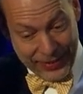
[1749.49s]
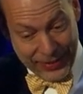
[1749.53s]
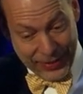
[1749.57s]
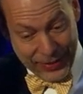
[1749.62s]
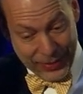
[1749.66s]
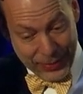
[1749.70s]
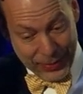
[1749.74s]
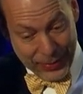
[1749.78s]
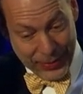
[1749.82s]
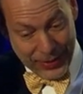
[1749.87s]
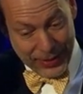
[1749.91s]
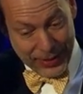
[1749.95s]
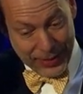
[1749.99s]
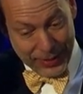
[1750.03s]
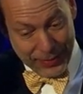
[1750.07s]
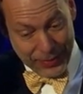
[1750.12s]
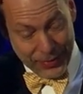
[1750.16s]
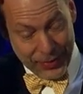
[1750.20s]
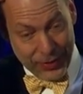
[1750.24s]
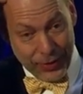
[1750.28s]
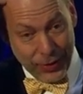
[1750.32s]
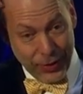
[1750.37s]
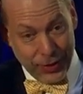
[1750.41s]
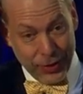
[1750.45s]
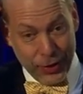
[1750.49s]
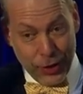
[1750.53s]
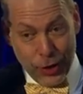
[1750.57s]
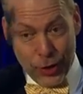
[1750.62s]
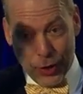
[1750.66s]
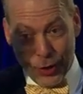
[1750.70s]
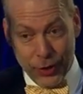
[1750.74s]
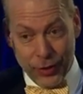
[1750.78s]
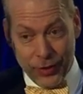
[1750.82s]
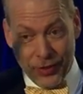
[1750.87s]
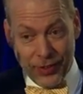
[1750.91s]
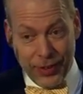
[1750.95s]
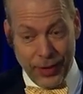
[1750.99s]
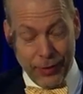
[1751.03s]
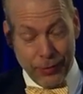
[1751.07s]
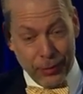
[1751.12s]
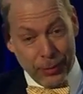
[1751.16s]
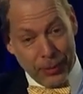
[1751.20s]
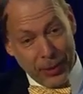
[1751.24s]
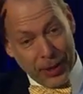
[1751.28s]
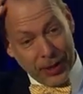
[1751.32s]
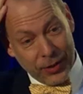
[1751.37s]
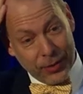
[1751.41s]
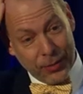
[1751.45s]
You know, sort of the nerds that
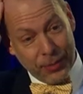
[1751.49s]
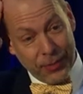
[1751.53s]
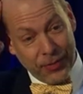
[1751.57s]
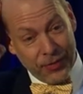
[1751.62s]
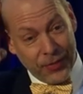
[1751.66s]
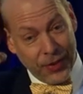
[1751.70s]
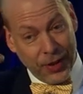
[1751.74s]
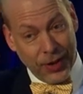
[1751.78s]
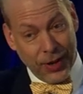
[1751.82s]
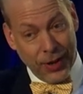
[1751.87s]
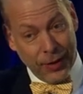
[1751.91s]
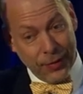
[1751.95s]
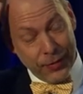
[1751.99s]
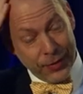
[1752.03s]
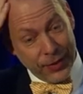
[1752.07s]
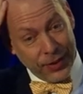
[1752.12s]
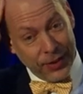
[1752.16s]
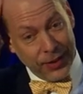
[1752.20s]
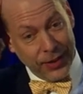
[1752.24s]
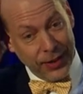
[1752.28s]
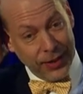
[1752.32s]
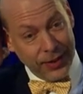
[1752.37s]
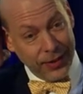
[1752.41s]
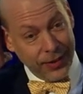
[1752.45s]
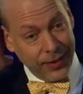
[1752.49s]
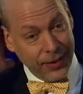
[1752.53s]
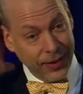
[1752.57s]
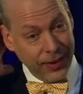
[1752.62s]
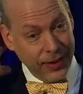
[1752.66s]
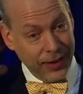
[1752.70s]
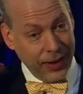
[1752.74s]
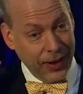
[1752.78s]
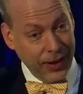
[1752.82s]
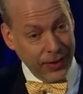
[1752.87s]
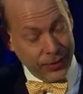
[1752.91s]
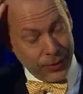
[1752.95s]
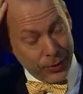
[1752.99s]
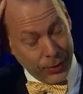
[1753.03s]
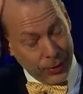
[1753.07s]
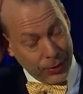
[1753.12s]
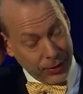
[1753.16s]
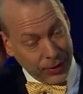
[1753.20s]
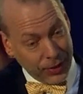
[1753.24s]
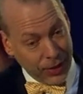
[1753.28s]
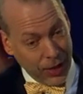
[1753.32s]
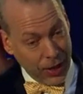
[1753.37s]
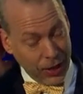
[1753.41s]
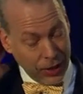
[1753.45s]
everybody makes fun of in high school
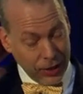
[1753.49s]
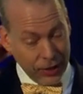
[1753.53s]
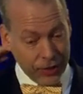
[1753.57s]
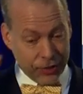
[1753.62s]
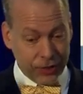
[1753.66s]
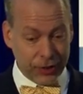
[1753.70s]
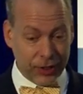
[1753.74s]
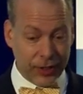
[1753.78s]
and college.